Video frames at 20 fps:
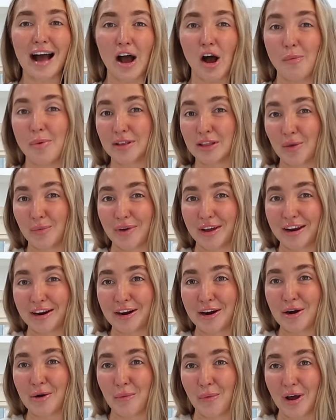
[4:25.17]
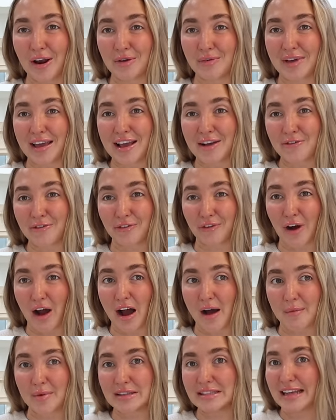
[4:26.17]
I'll pick the winner one week
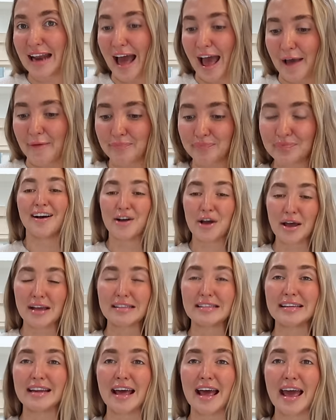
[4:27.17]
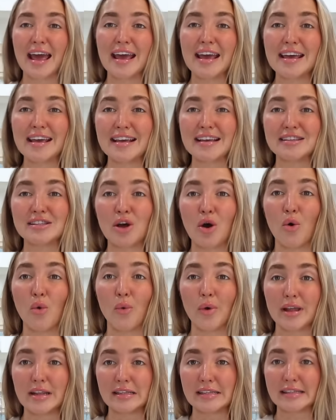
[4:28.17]
from today. Okay, today is
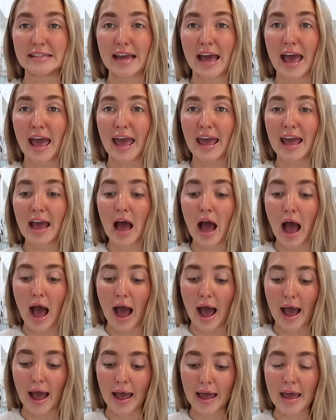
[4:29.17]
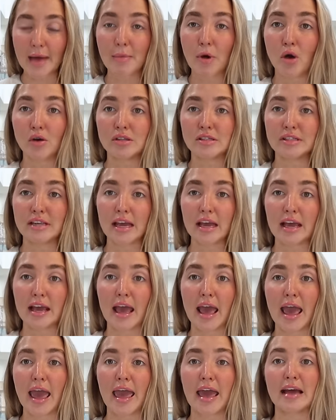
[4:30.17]
Wednesday. I am hosting
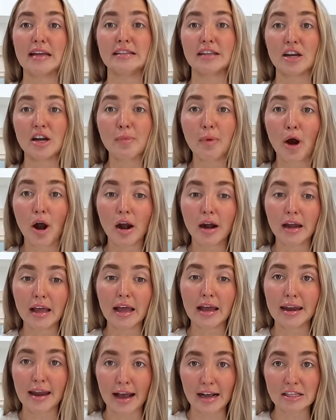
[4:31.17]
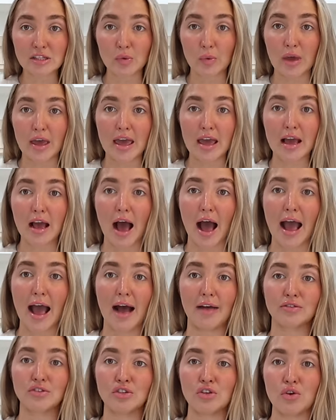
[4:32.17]
a dinner party next week. I
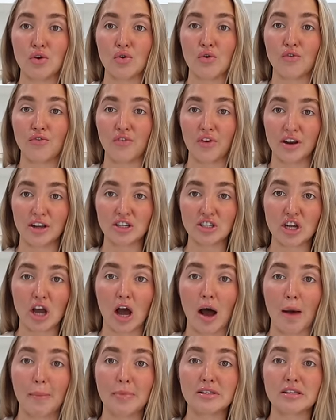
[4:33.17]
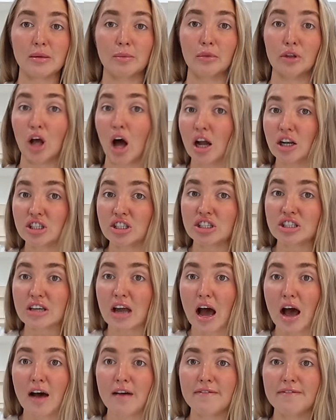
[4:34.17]
have to finish up some launch
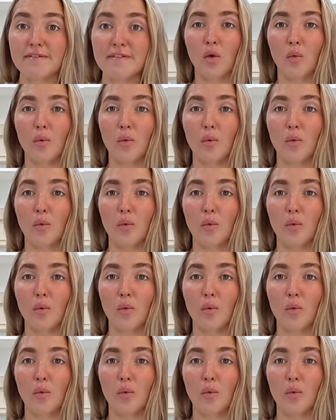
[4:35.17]
stuff.